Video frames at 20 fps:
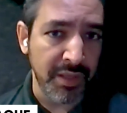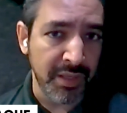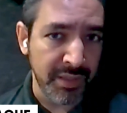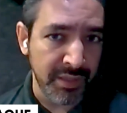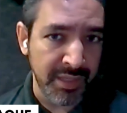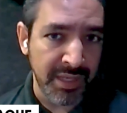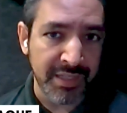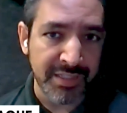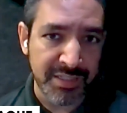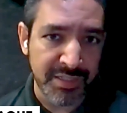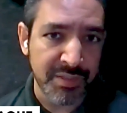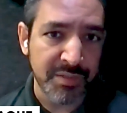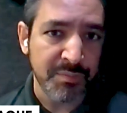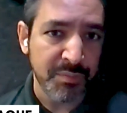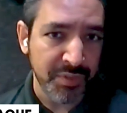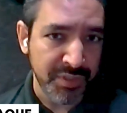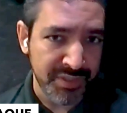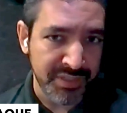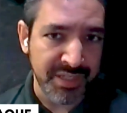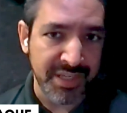And that's
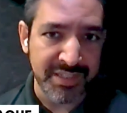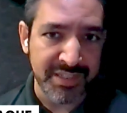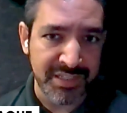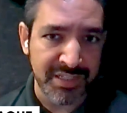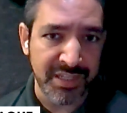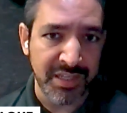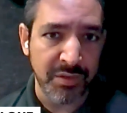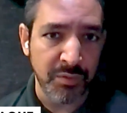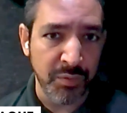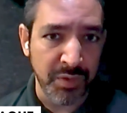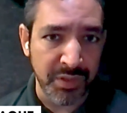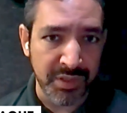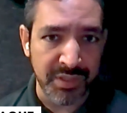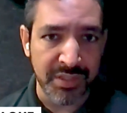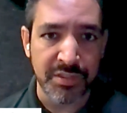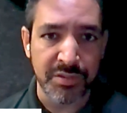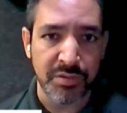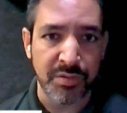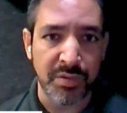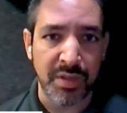precisely what
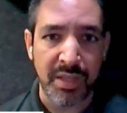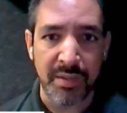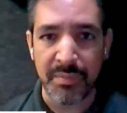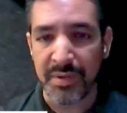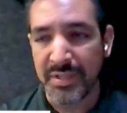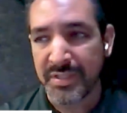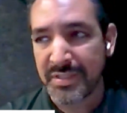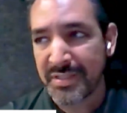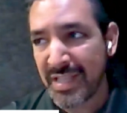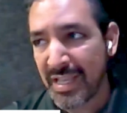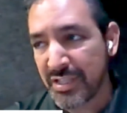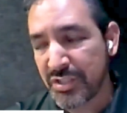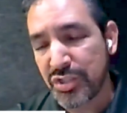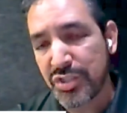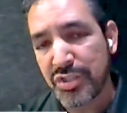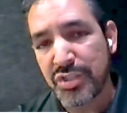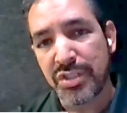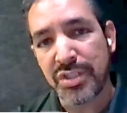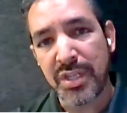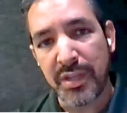needs to happen, is that
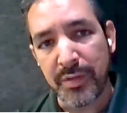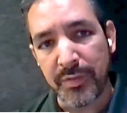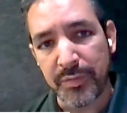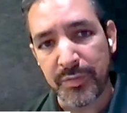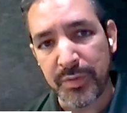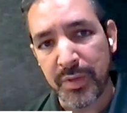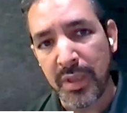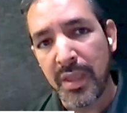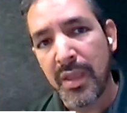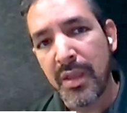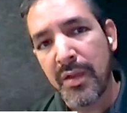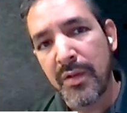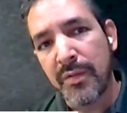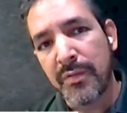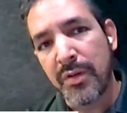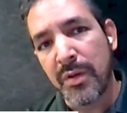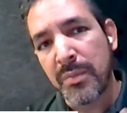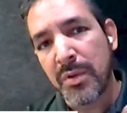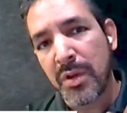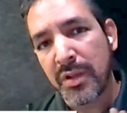shift
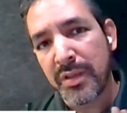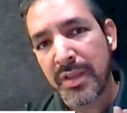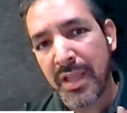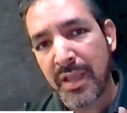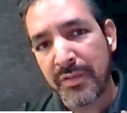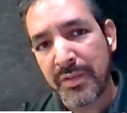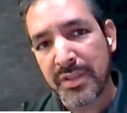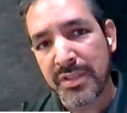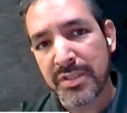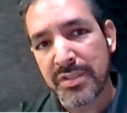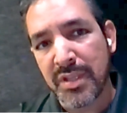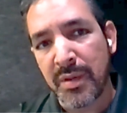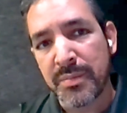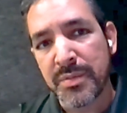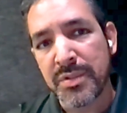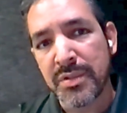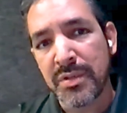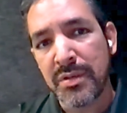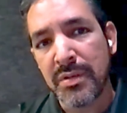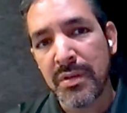from not having this
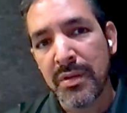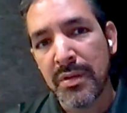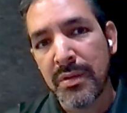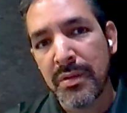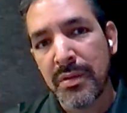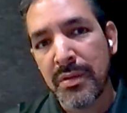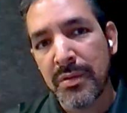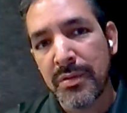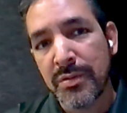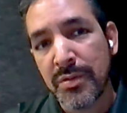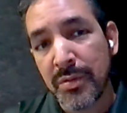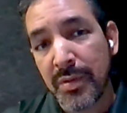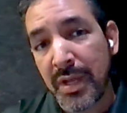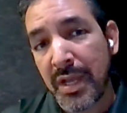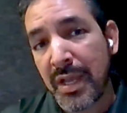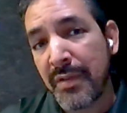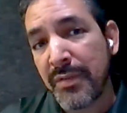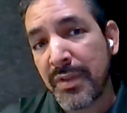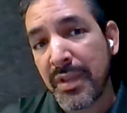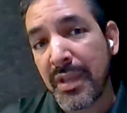option to
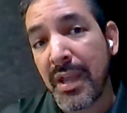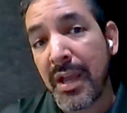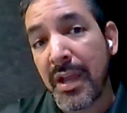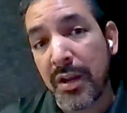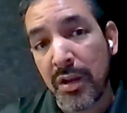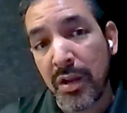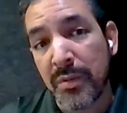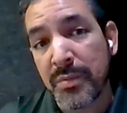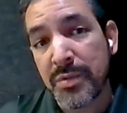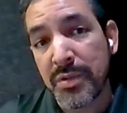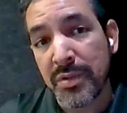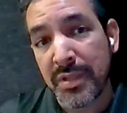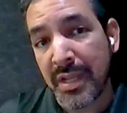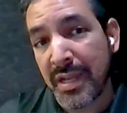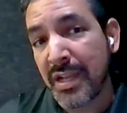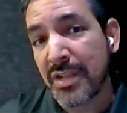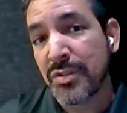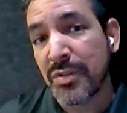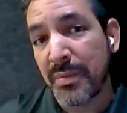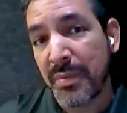having an option
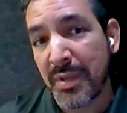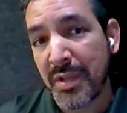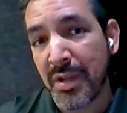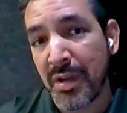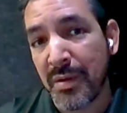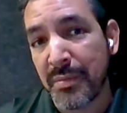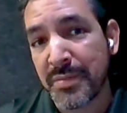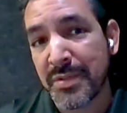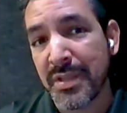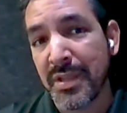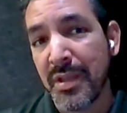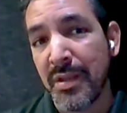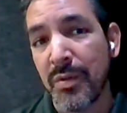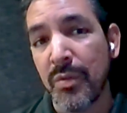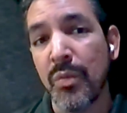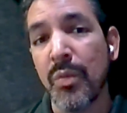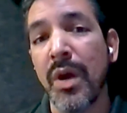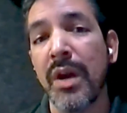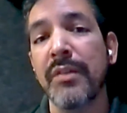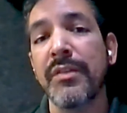that actually becomes
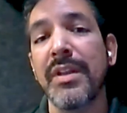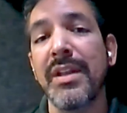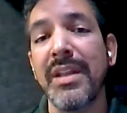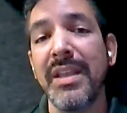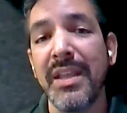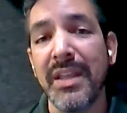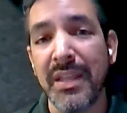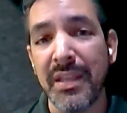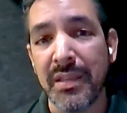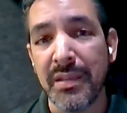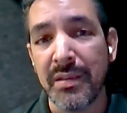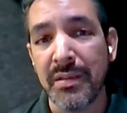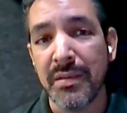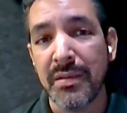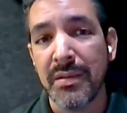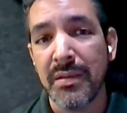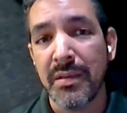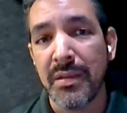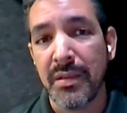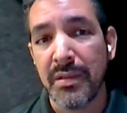one of the leading
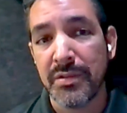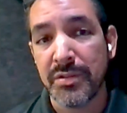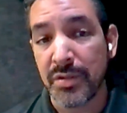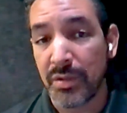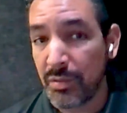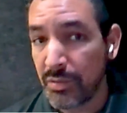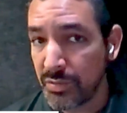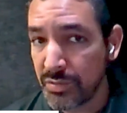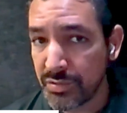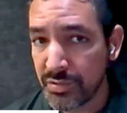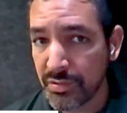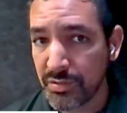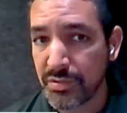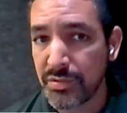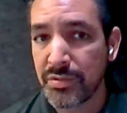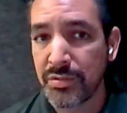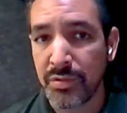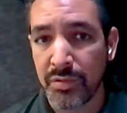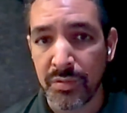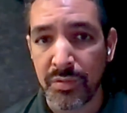
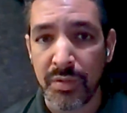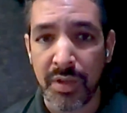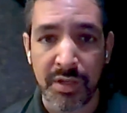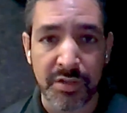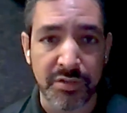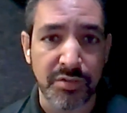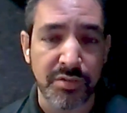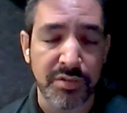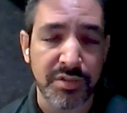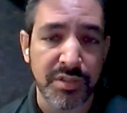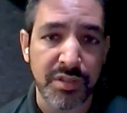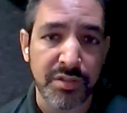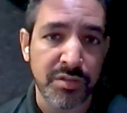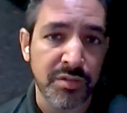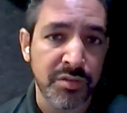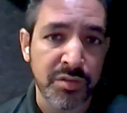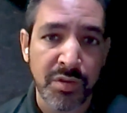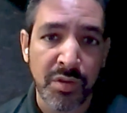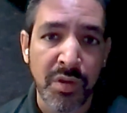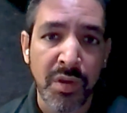solutions to energy
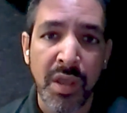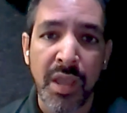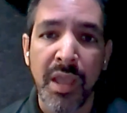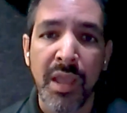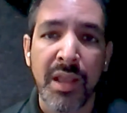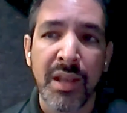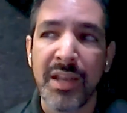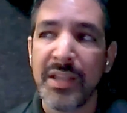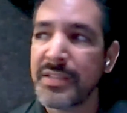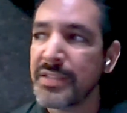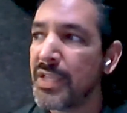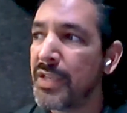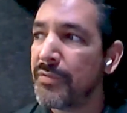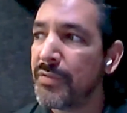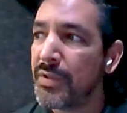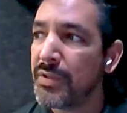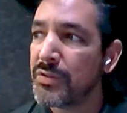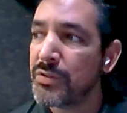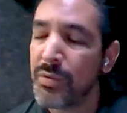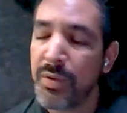transition. So let's give
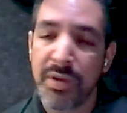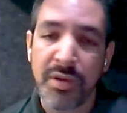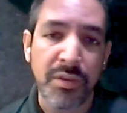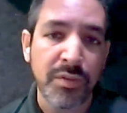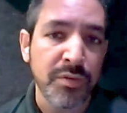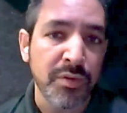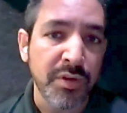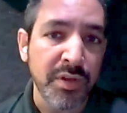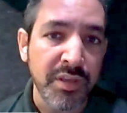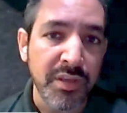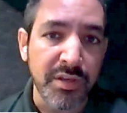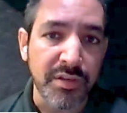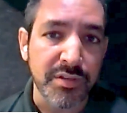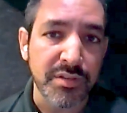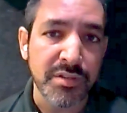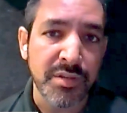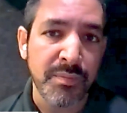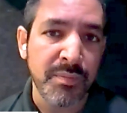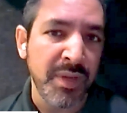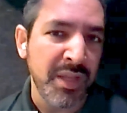it 20, 30
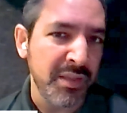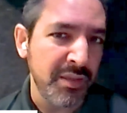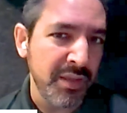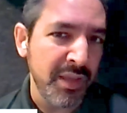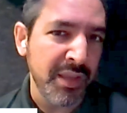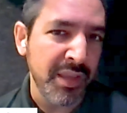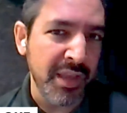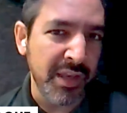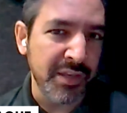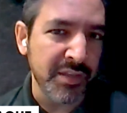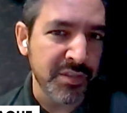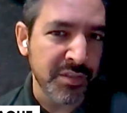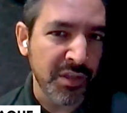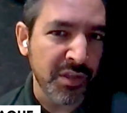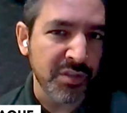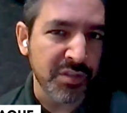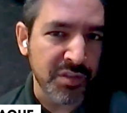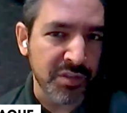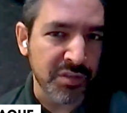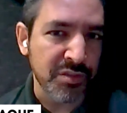years. But again, it's
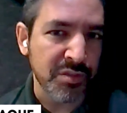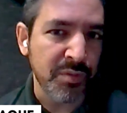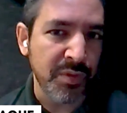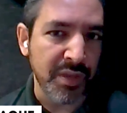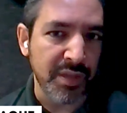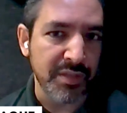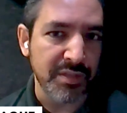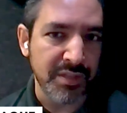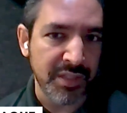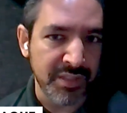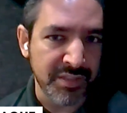not just Quaise.